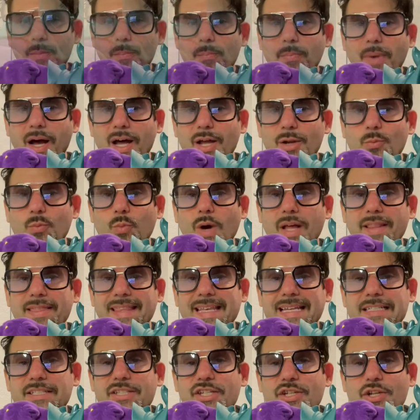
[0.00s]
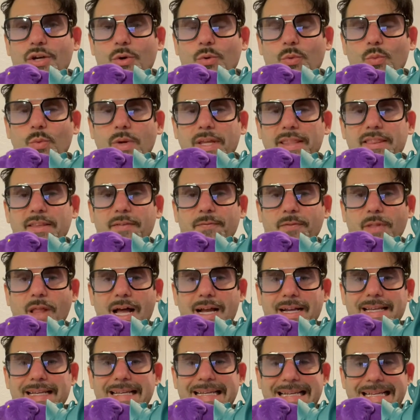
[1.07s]
But one thing to note with the
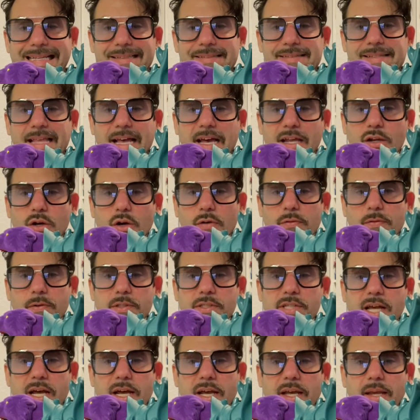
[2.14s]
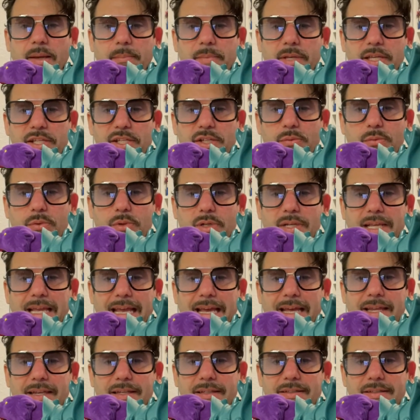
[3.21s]
flocking is that over time you will
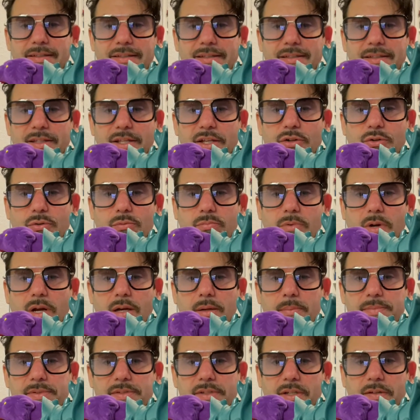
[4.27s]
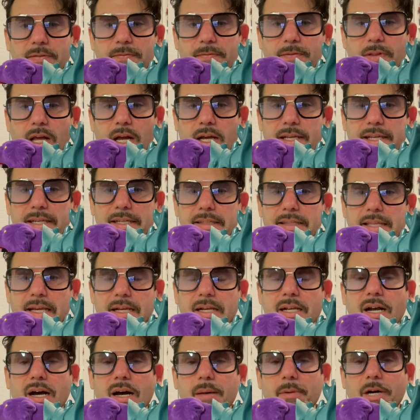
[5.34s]
get little rubs of flocking that
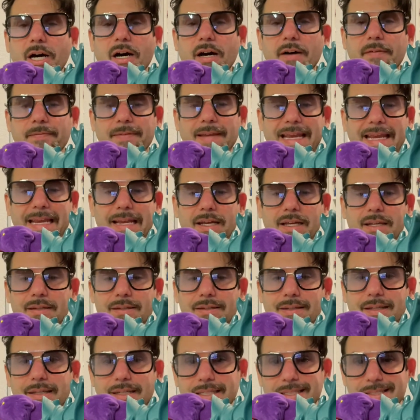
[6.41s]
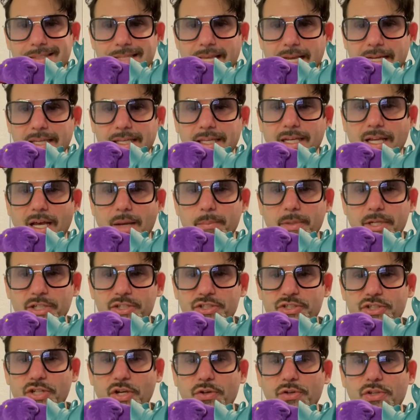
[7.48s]
come off, and in a second I'm going to
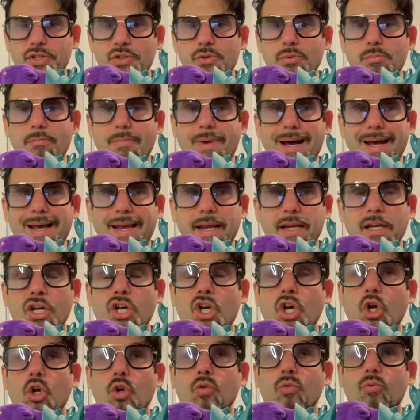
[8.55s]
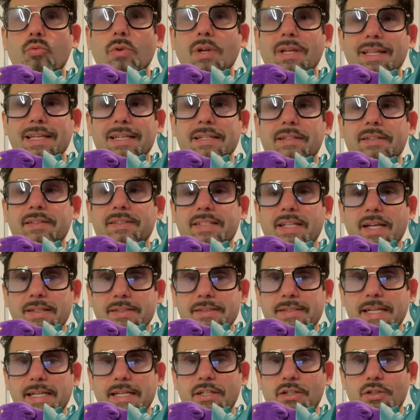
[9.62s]
show you my really
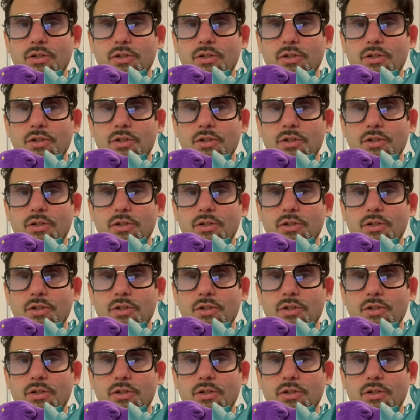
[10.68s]
disgusting and